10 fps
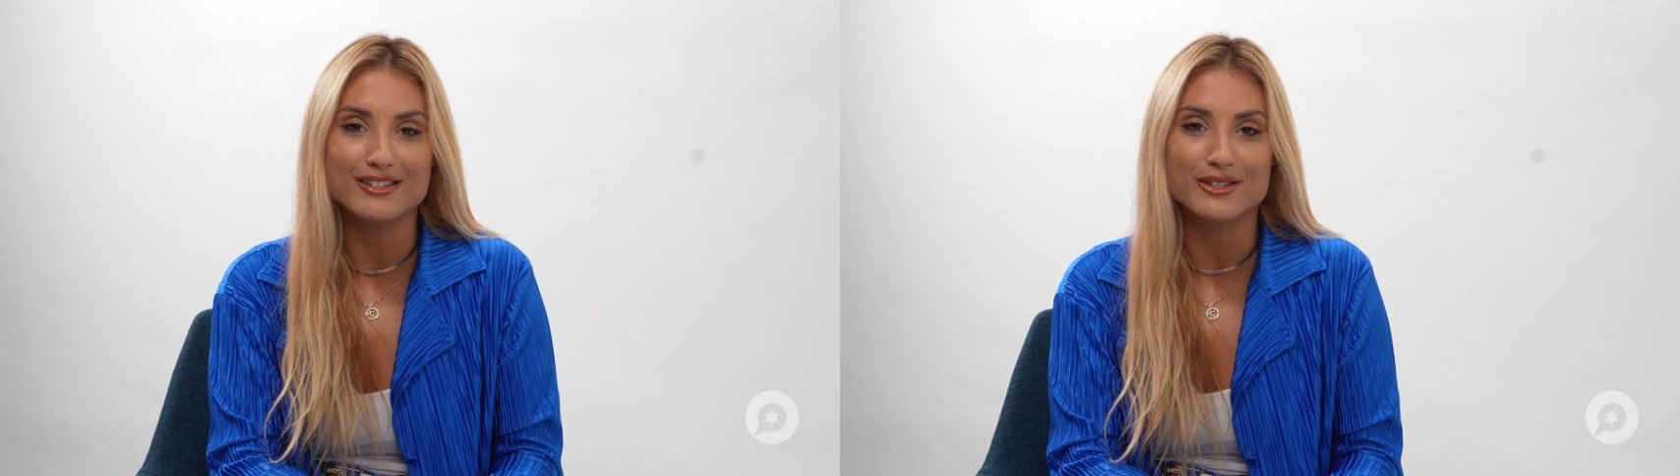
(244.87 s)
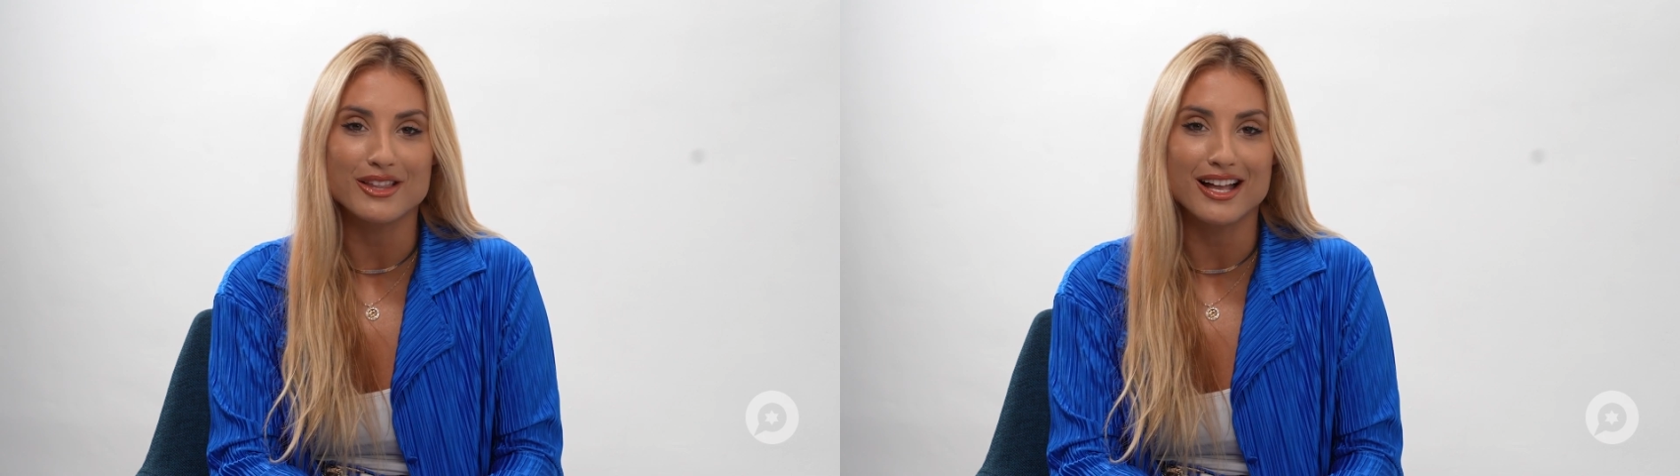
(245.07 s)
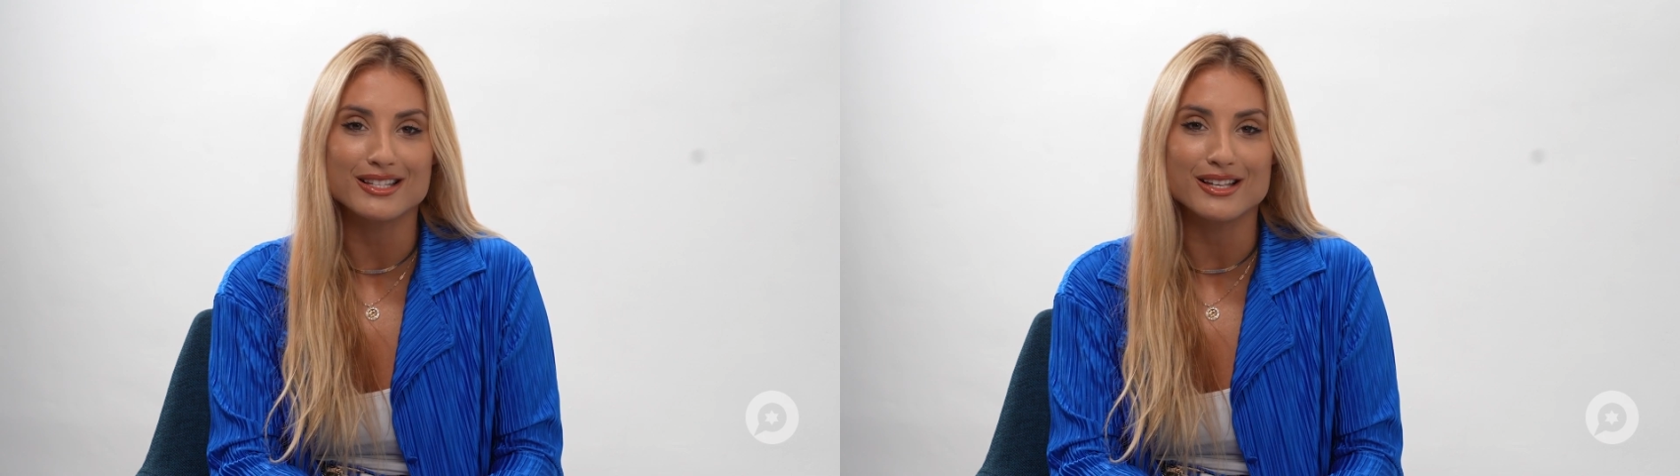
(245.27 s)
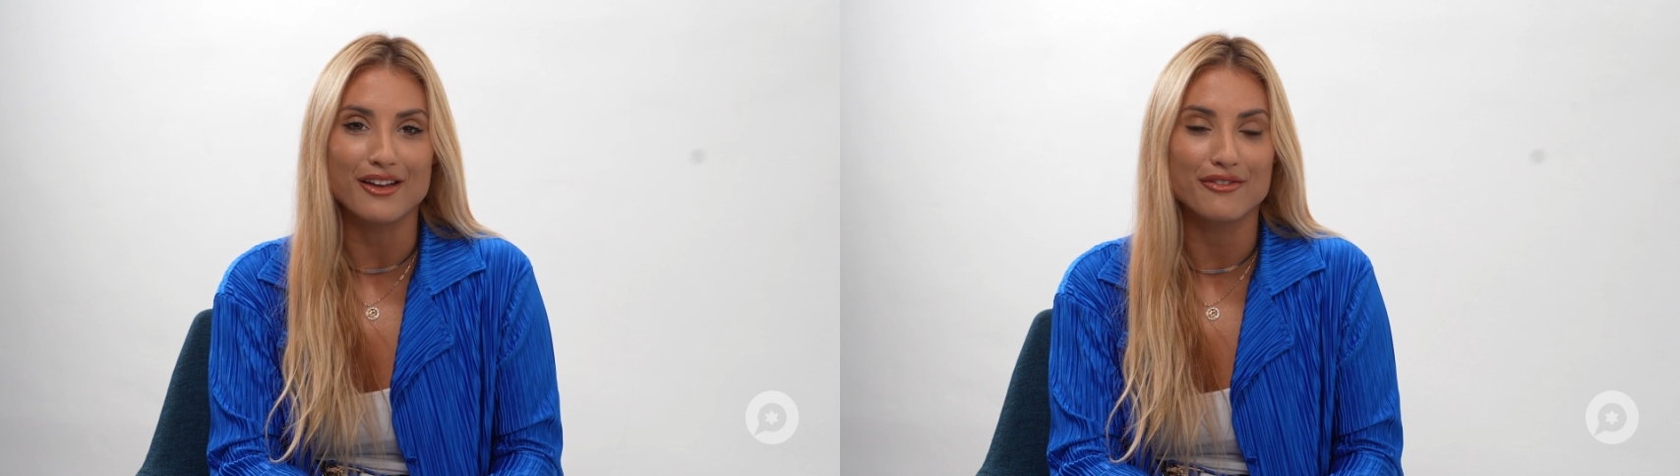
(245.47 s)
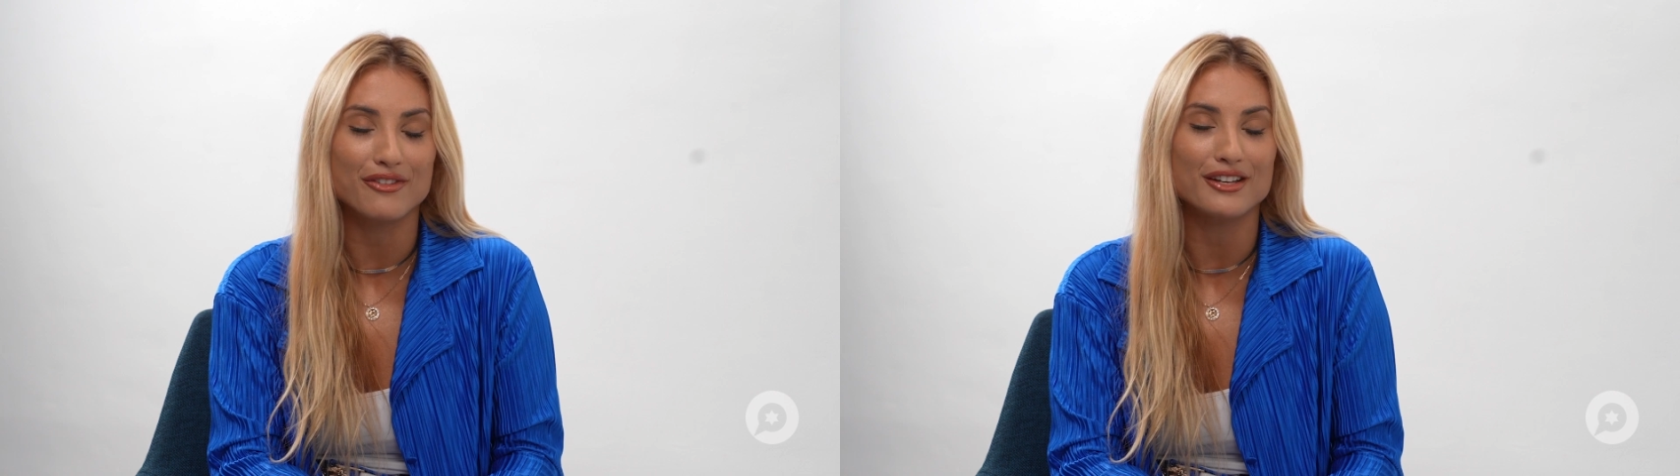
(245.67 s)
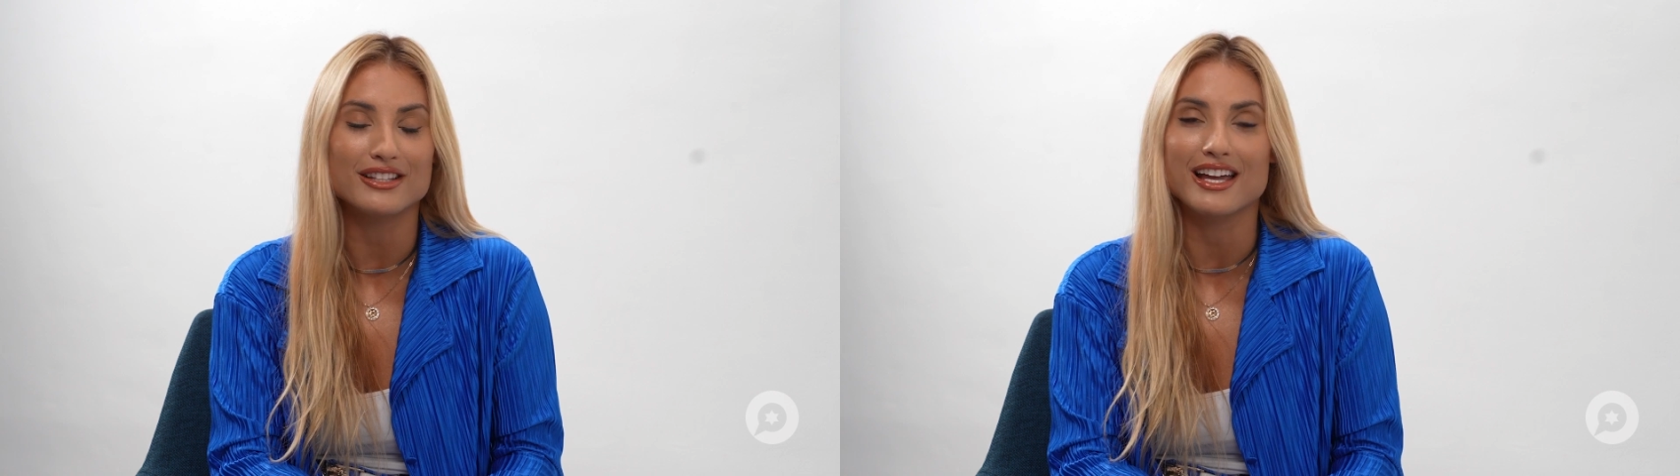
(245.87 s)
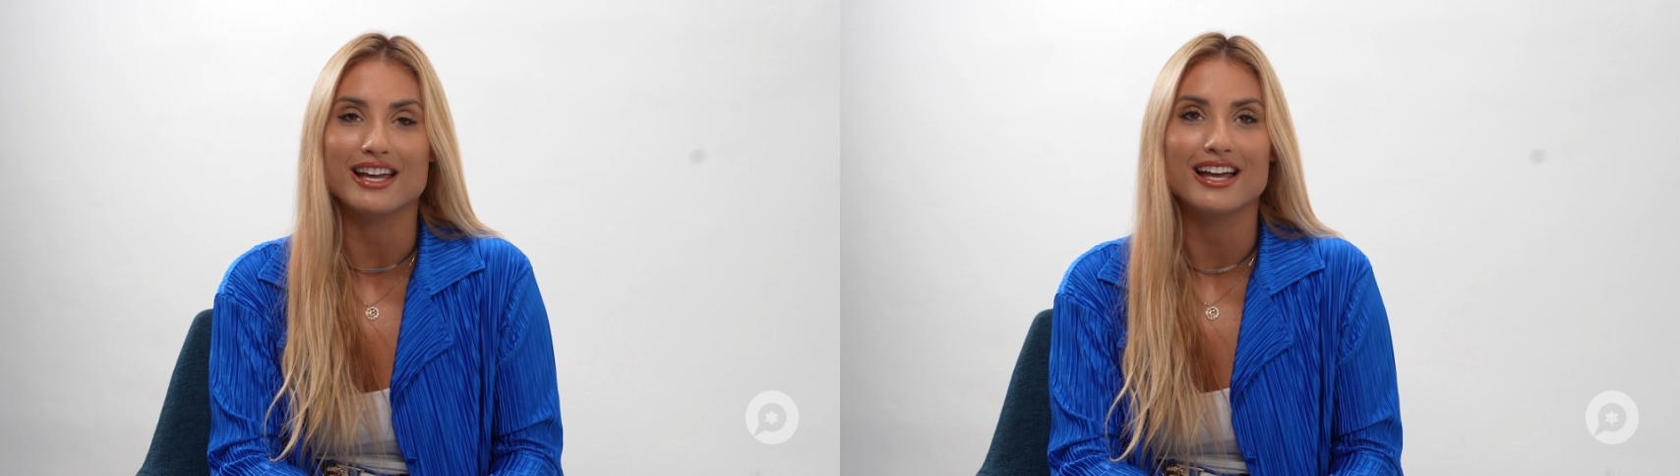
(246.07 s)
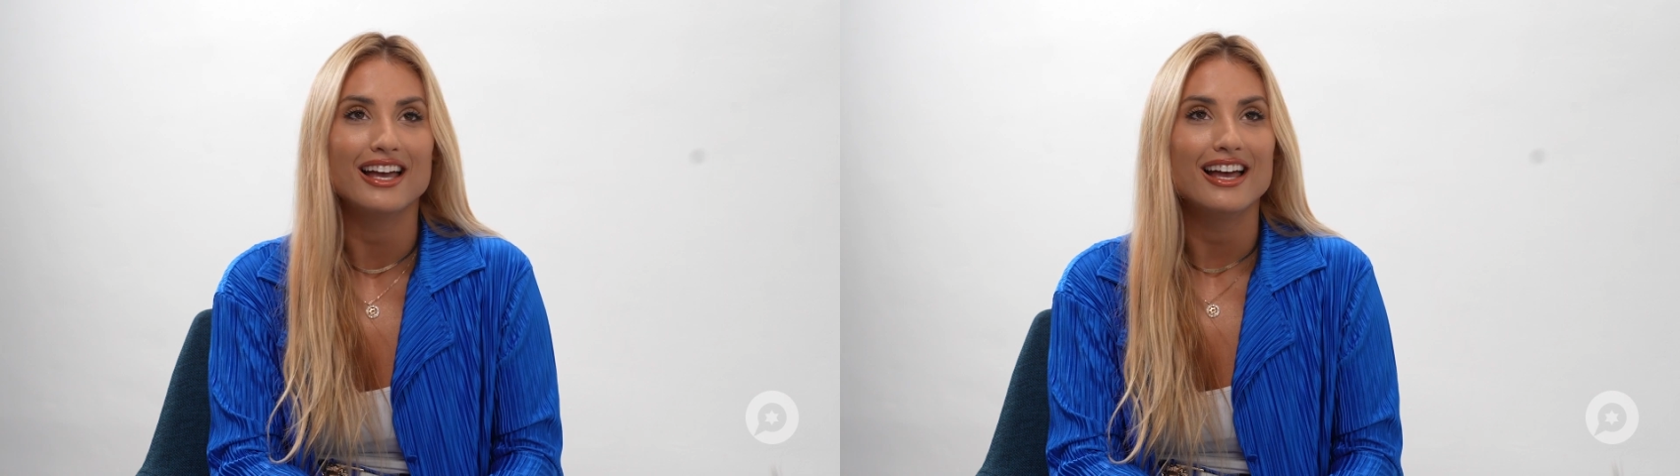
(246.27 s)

So that's, I feel like,